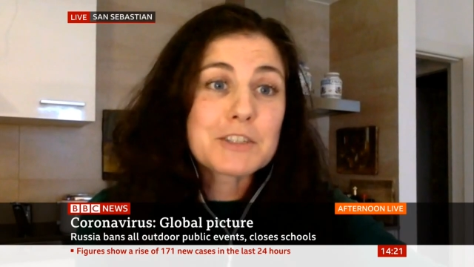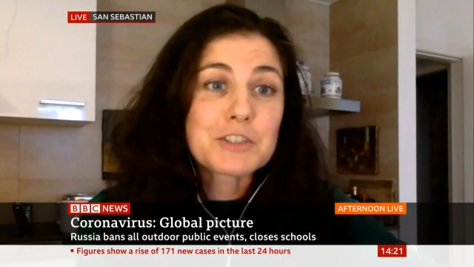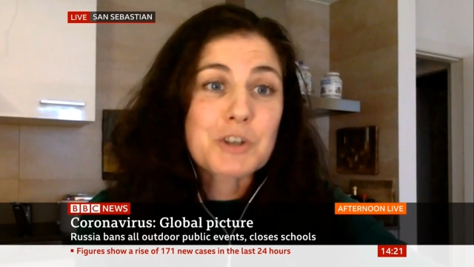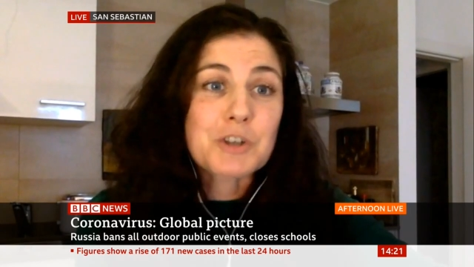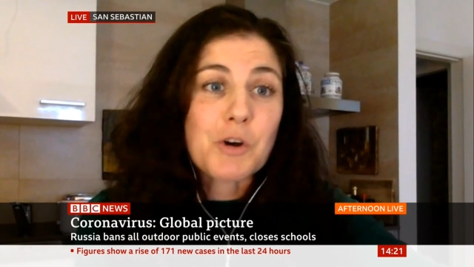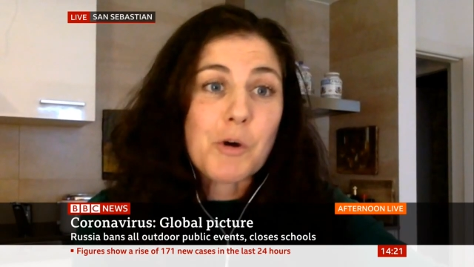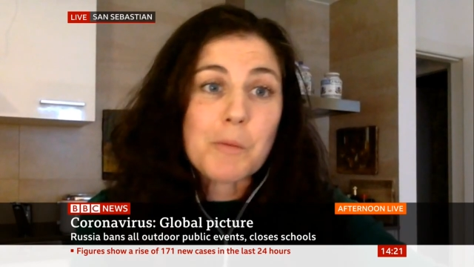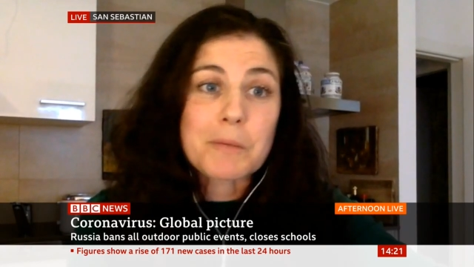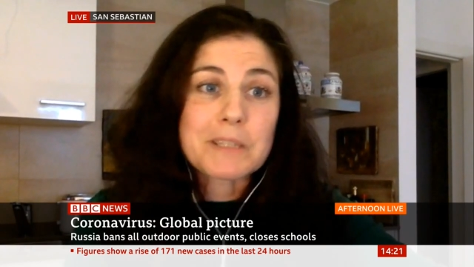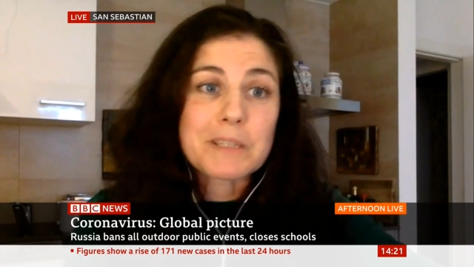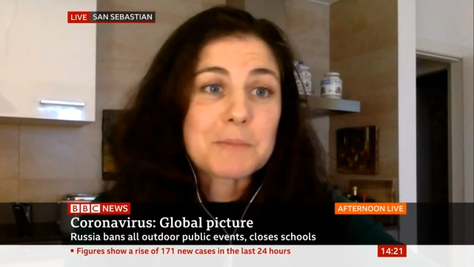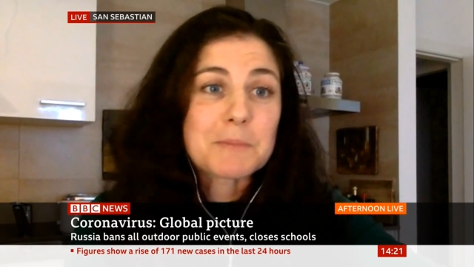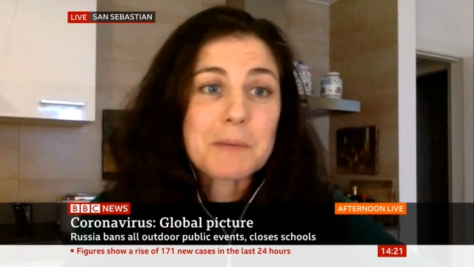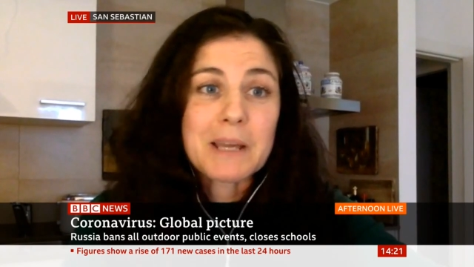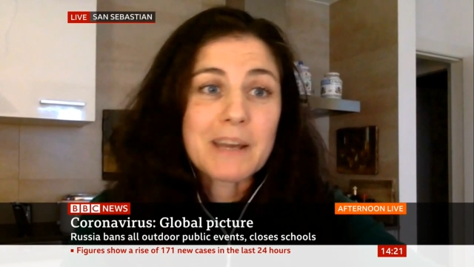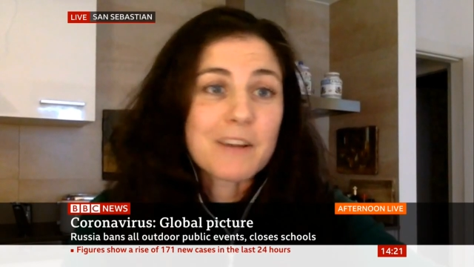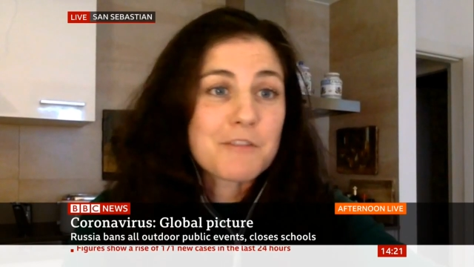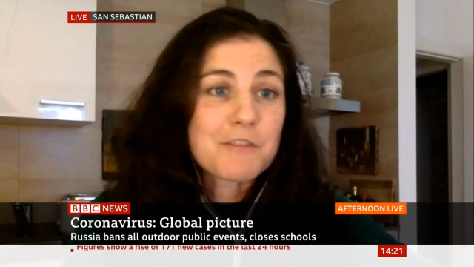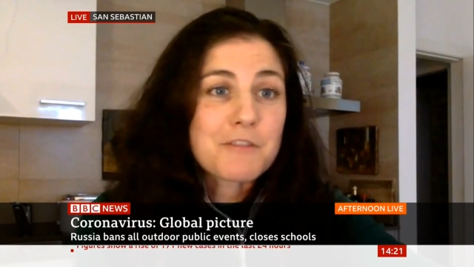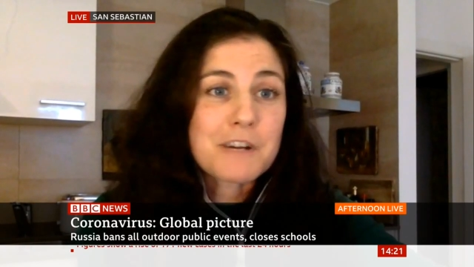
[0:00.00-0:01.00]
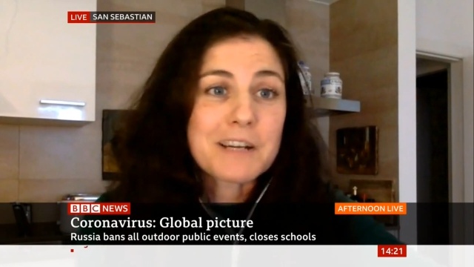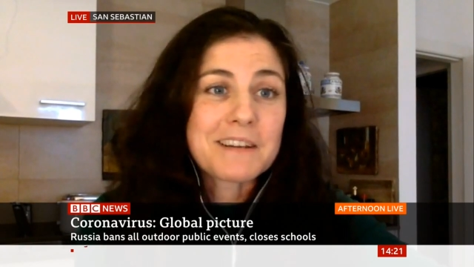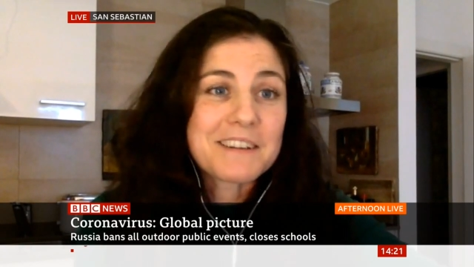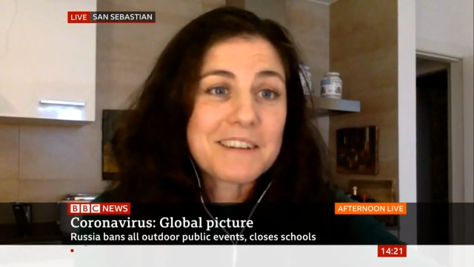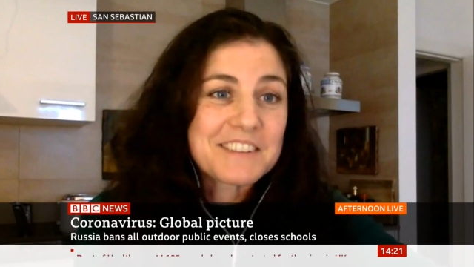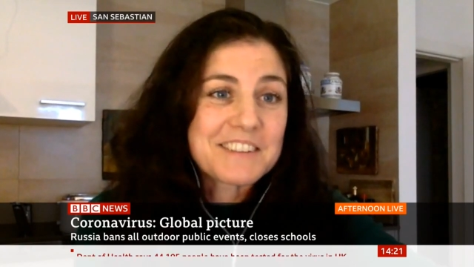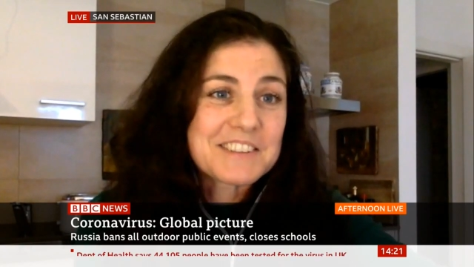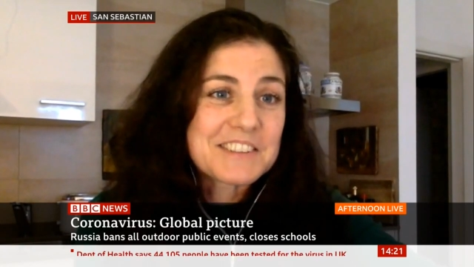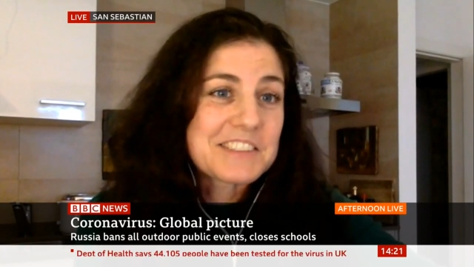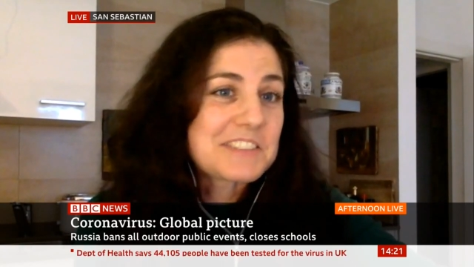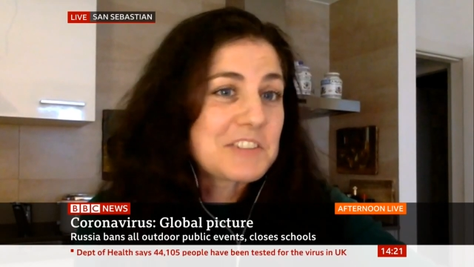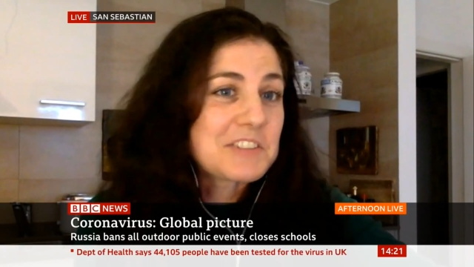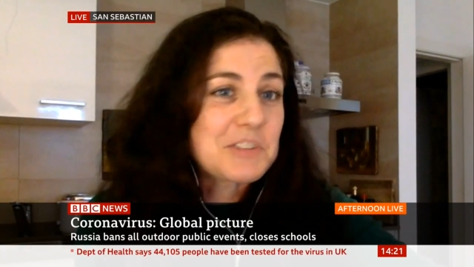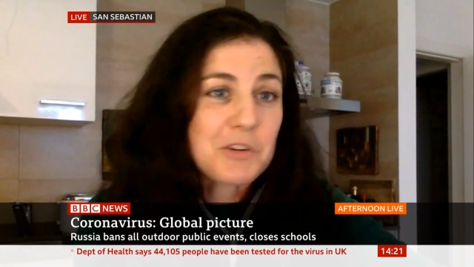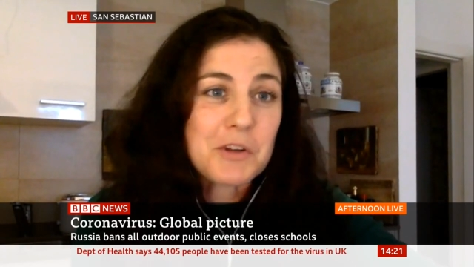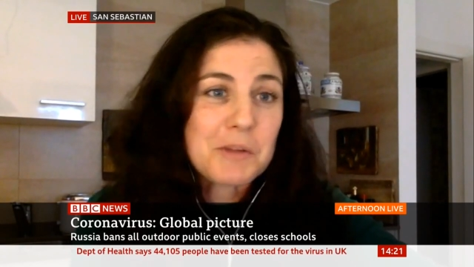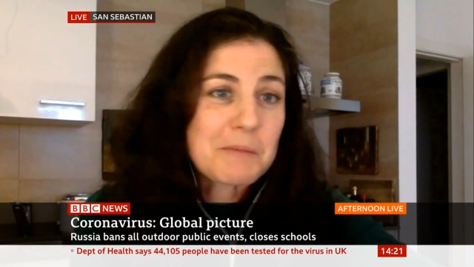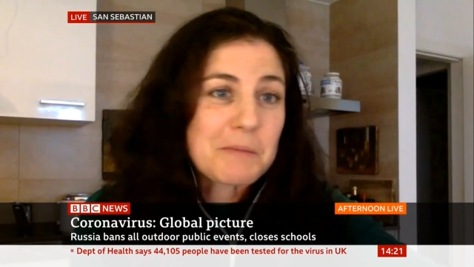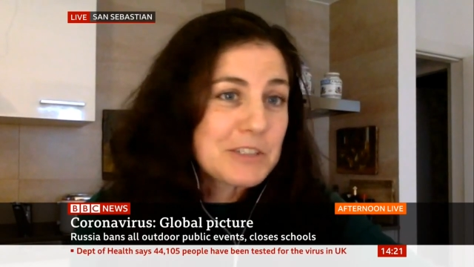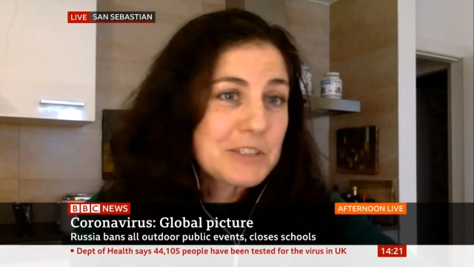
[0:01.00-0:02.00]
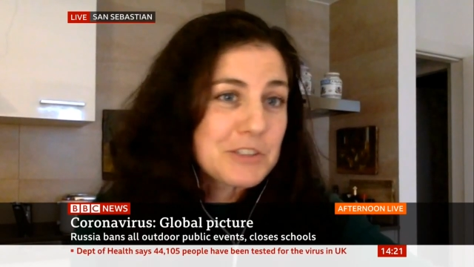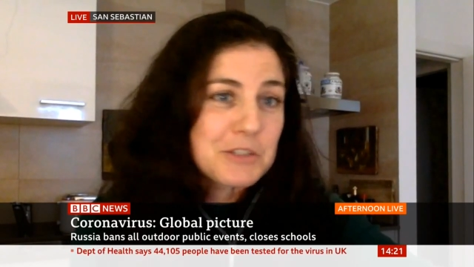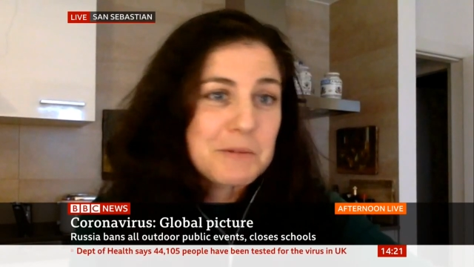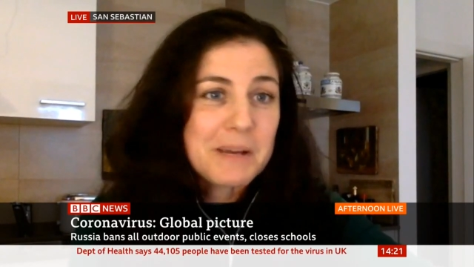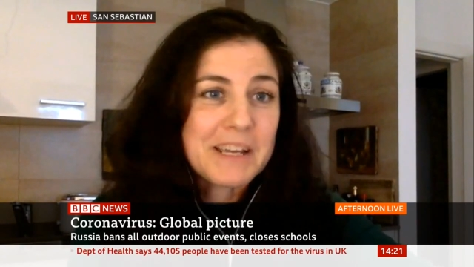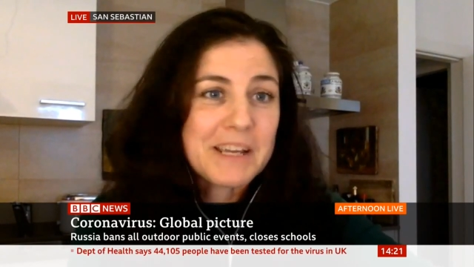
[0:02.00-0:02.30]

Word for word: job is being a freelance documentary